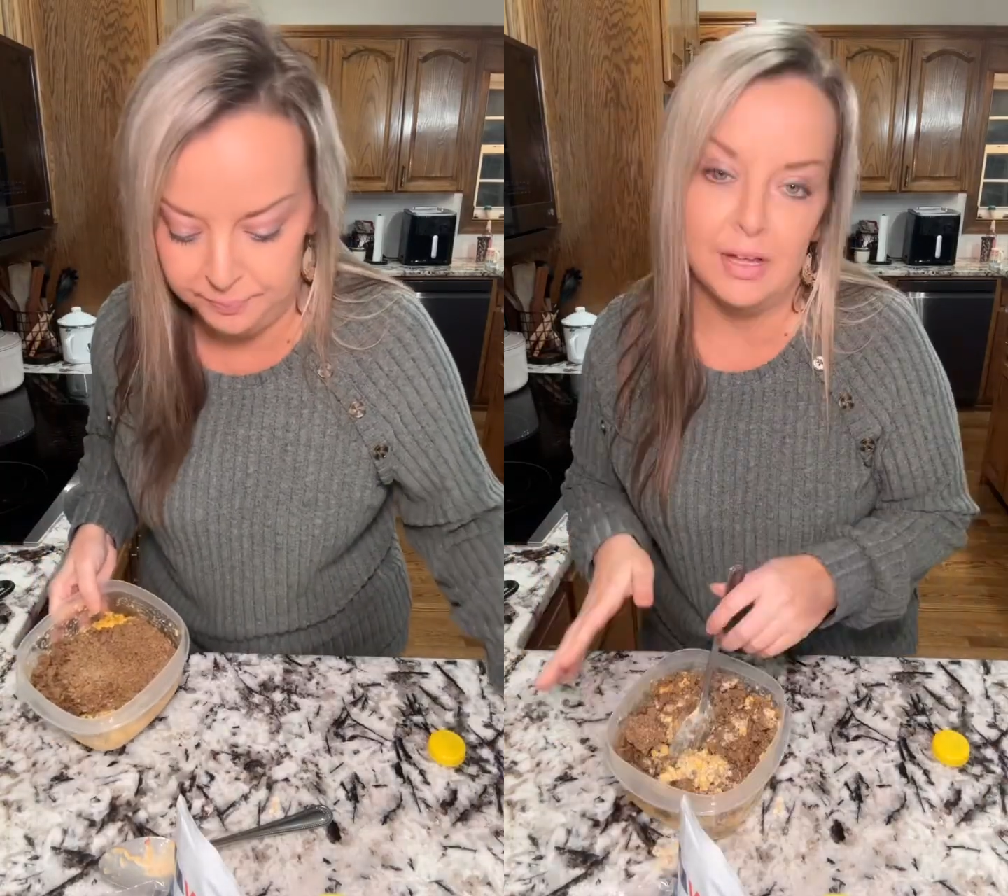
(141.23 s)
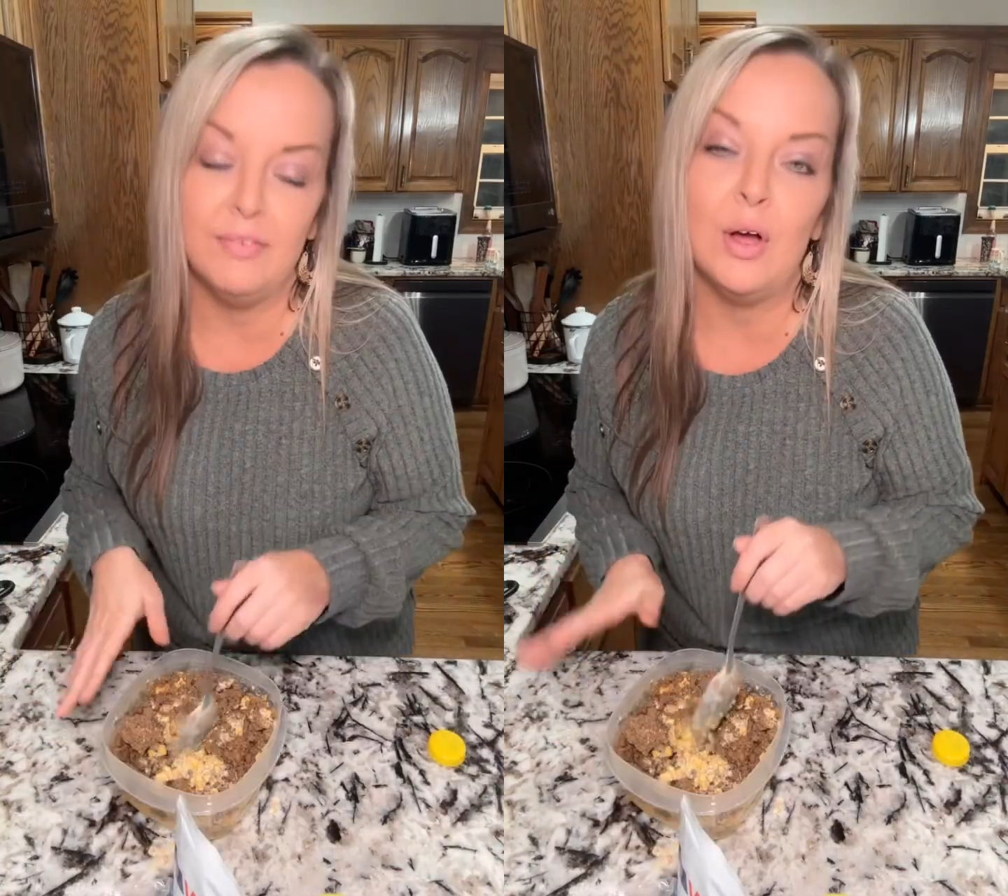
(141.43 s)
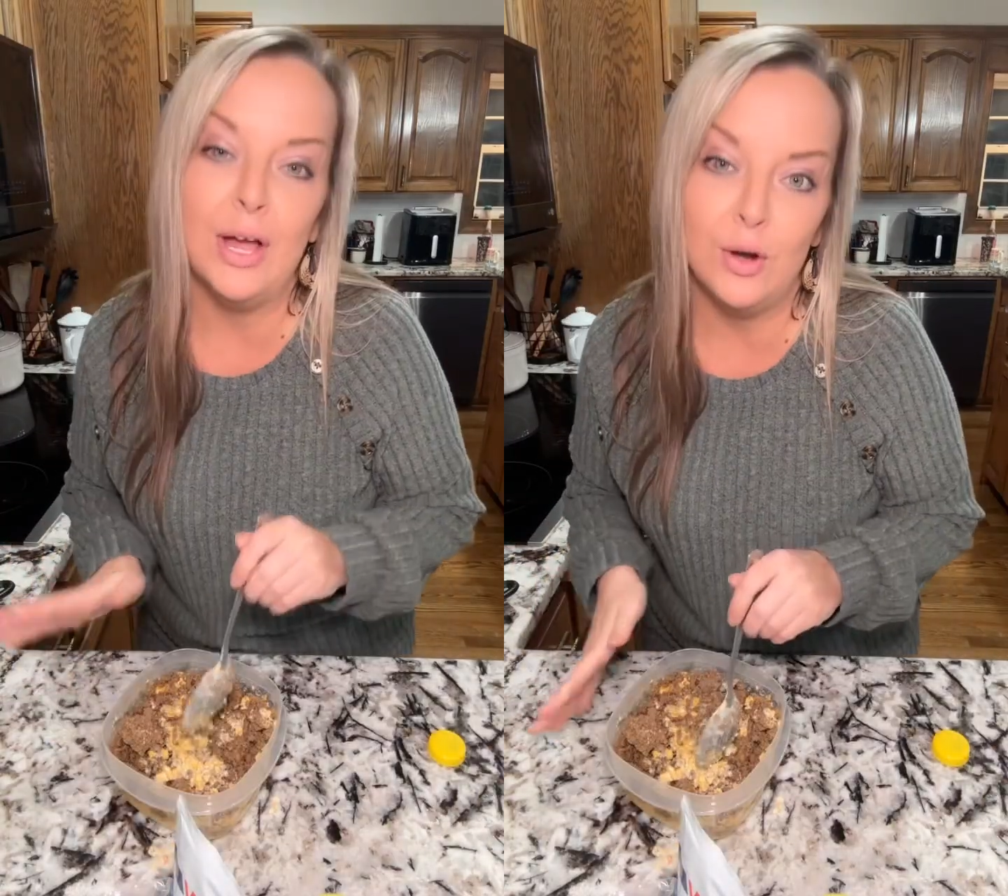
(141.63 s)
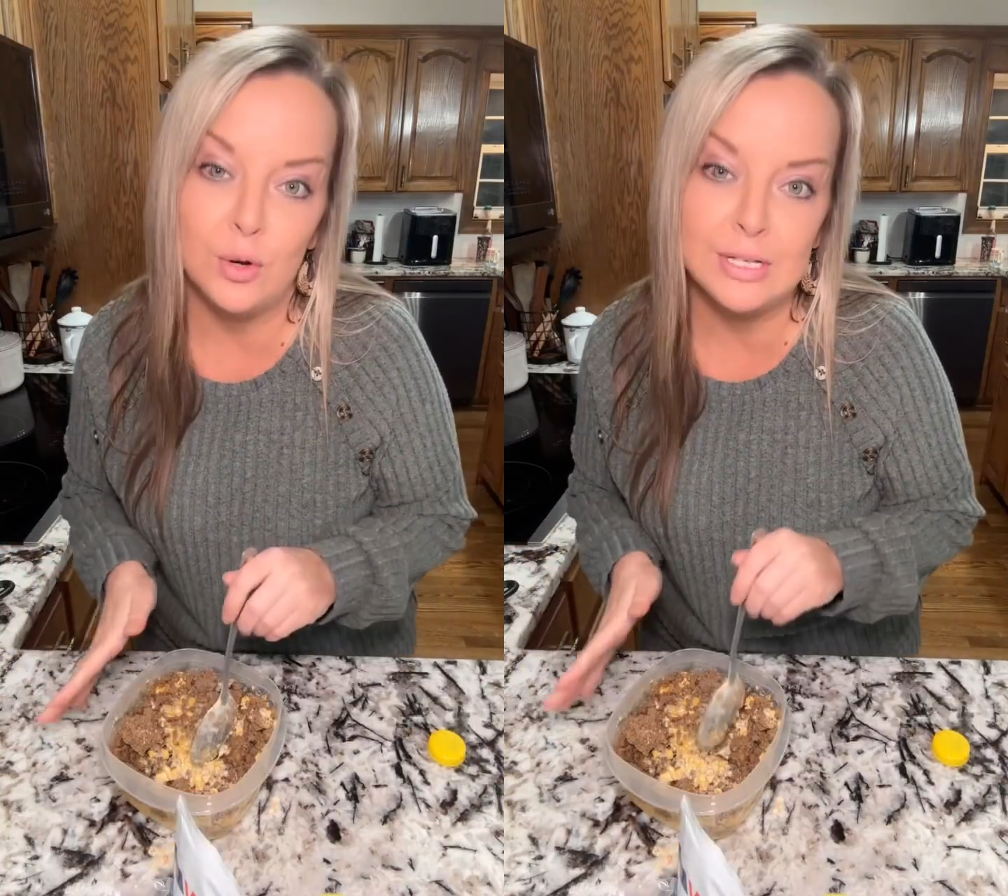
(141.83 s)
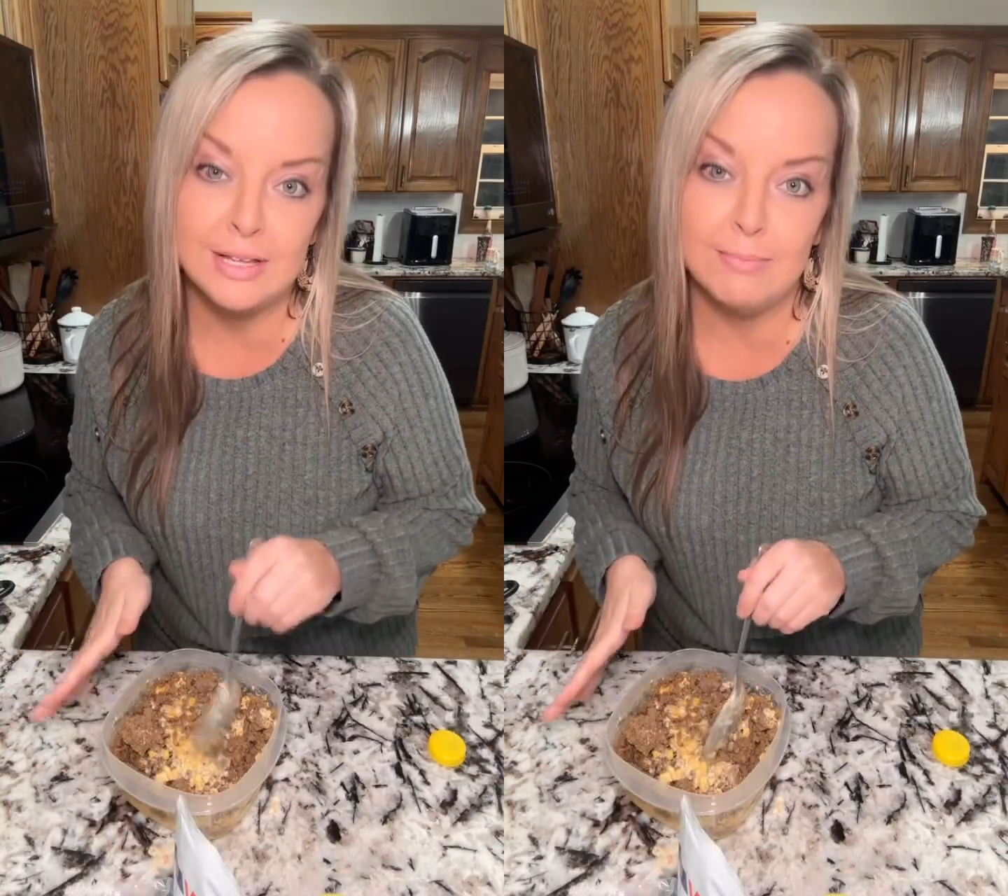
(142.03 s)
If y'all hadn't
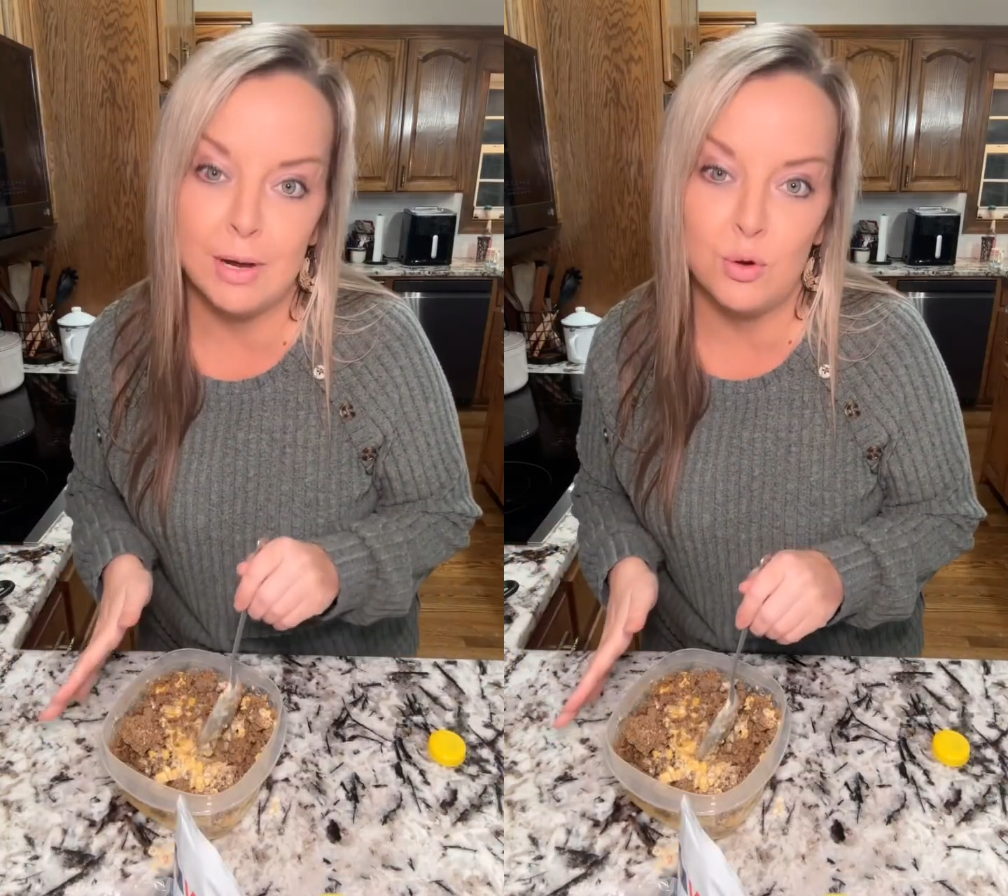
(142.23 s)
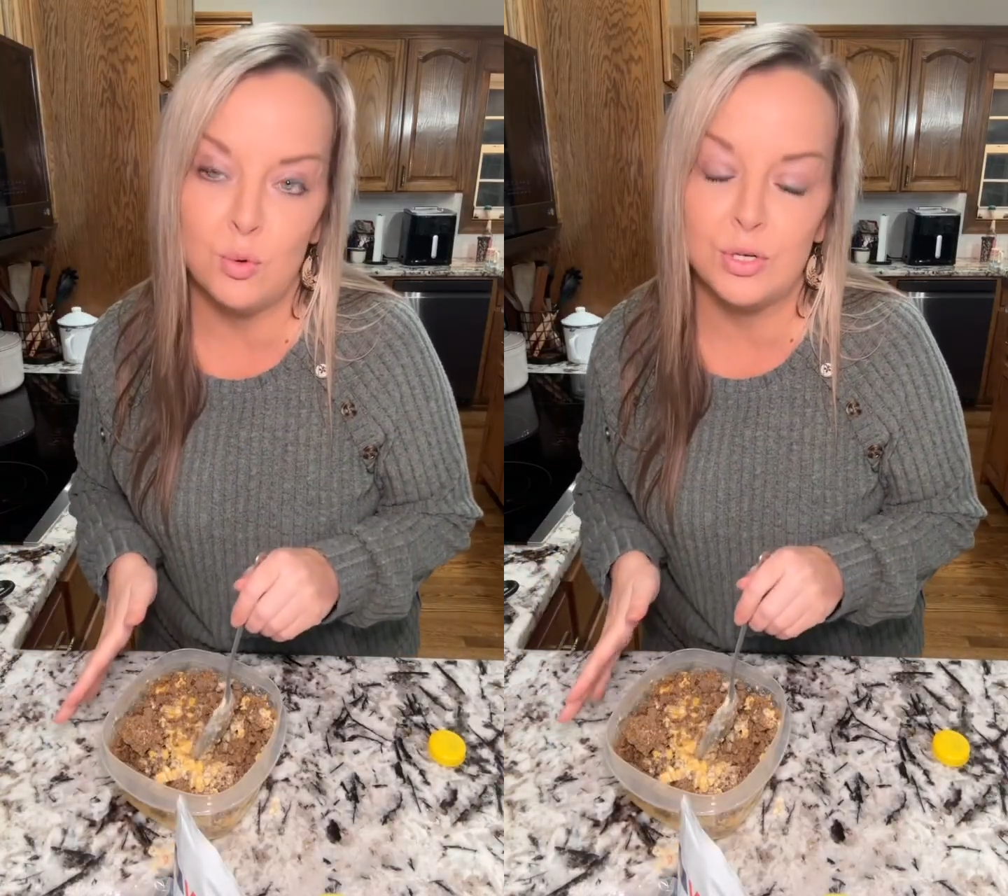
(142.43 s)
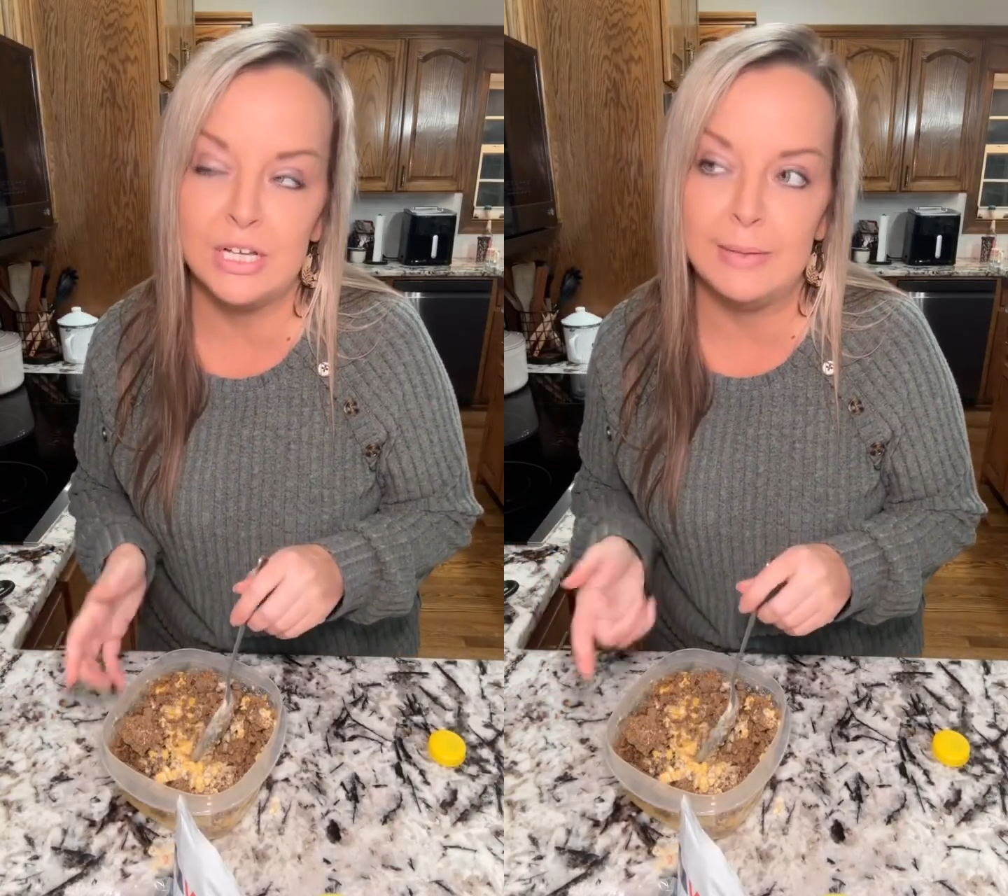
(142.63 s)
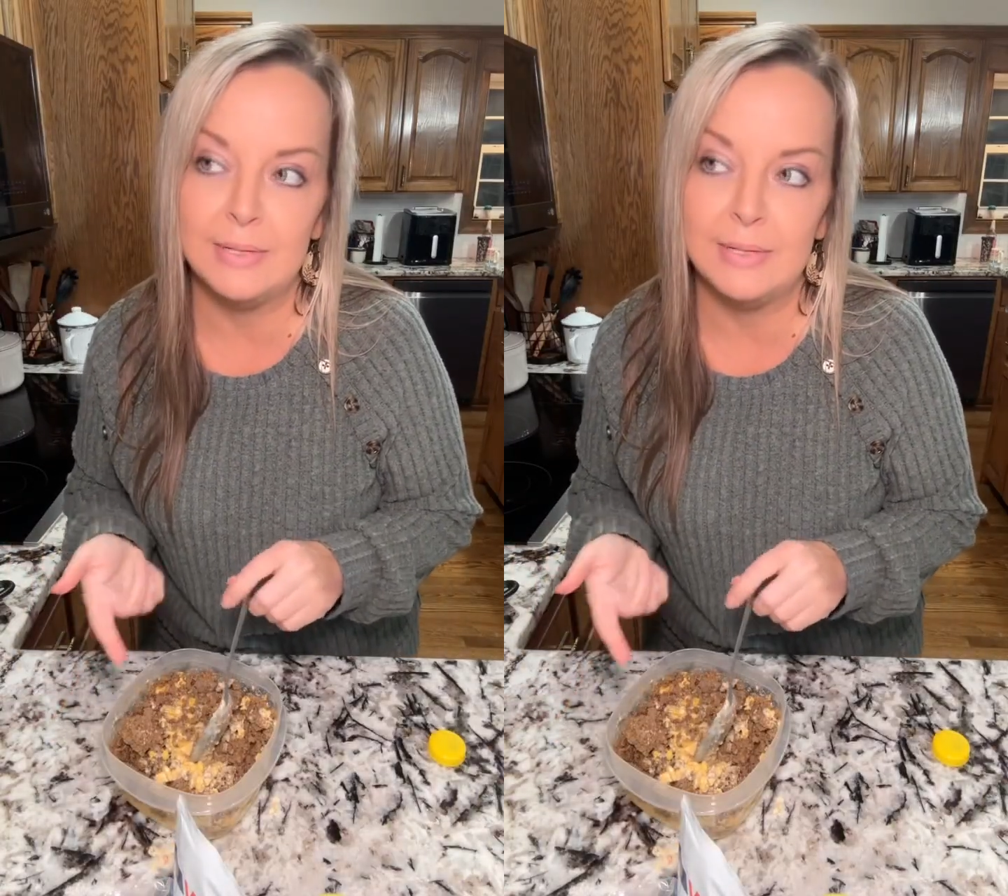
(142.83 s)
already seen my corn dip,